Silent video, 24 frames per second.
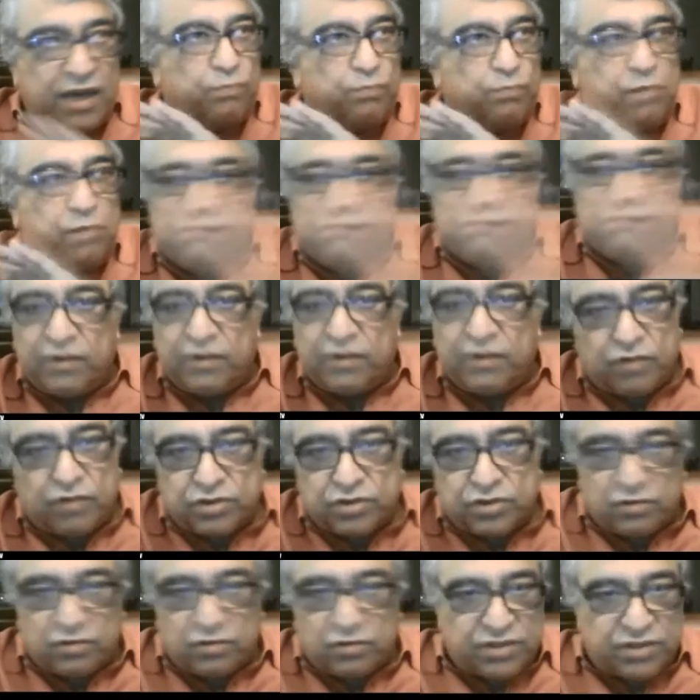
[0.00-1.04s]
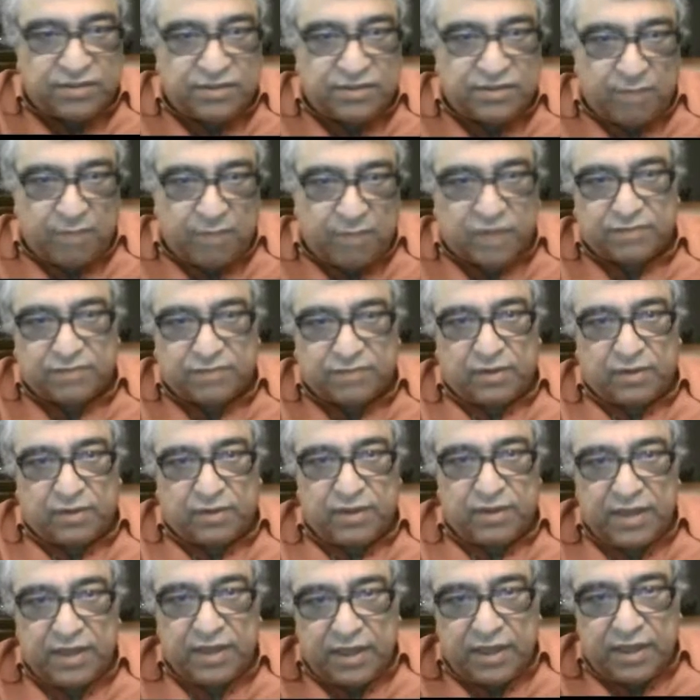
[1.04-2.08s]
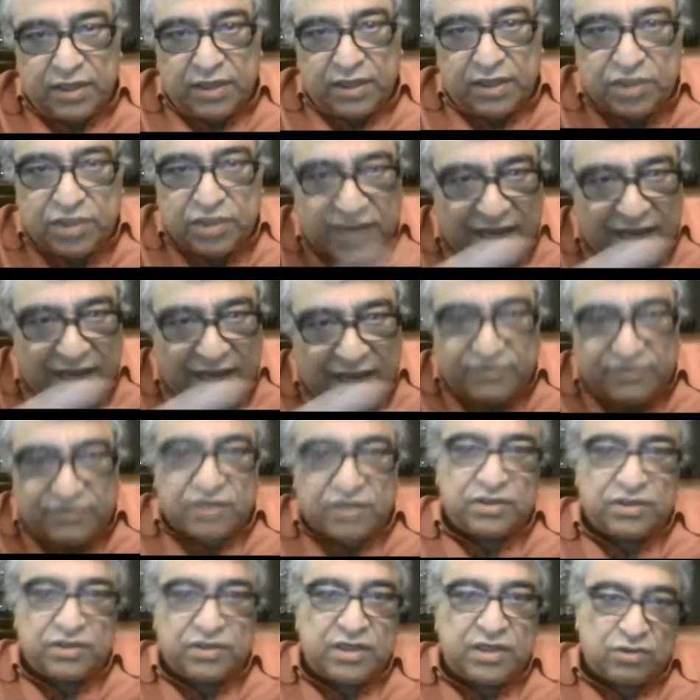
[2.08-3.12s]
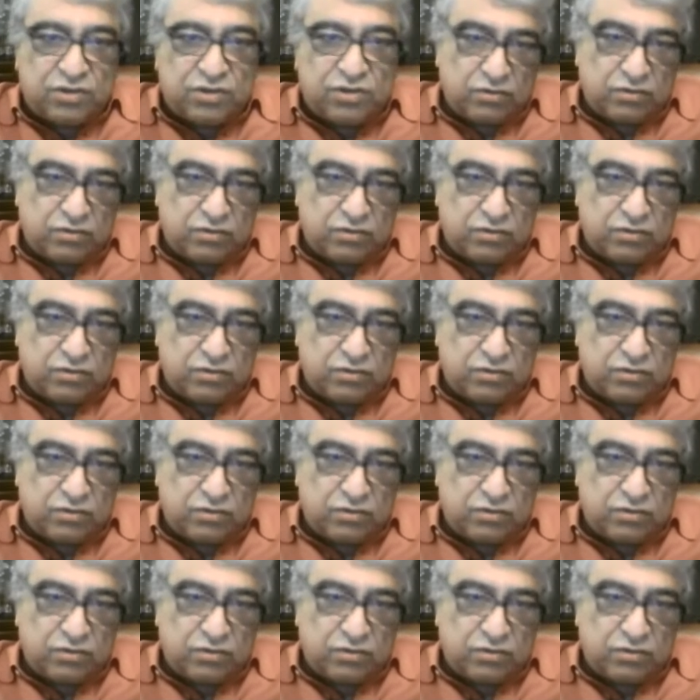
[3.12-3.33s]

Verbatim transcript: perfect crystals is impossible. They still have certain dis-